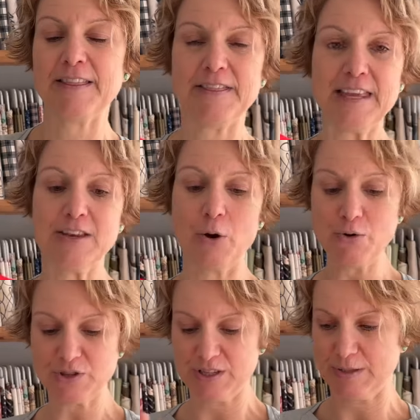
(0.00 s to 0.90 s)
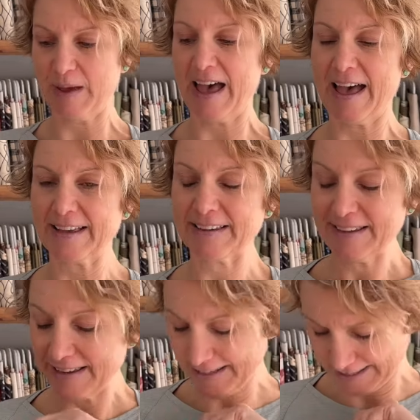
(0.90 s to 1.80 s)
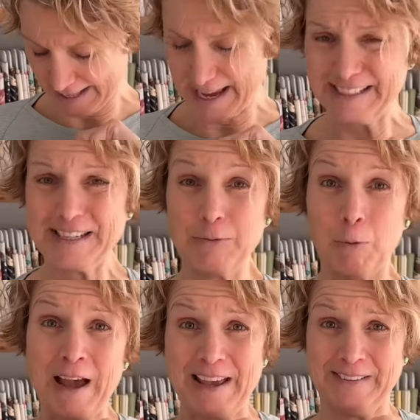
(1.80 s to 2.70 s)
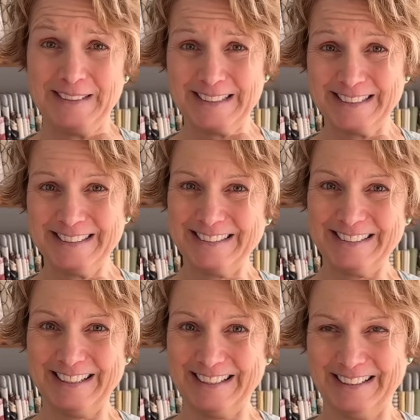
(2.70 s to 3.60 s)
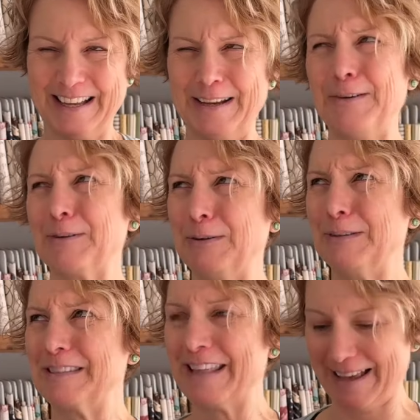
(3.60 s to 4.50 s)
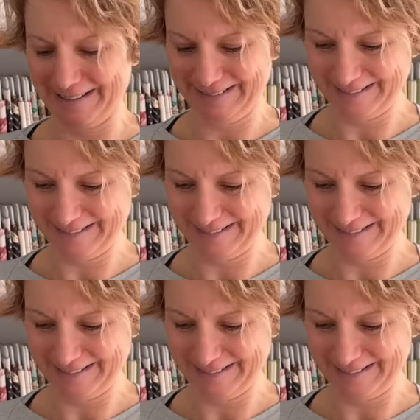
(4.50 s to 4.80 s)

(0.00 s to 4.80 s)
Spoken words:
the Notions bag is lined in whales. How cute is that?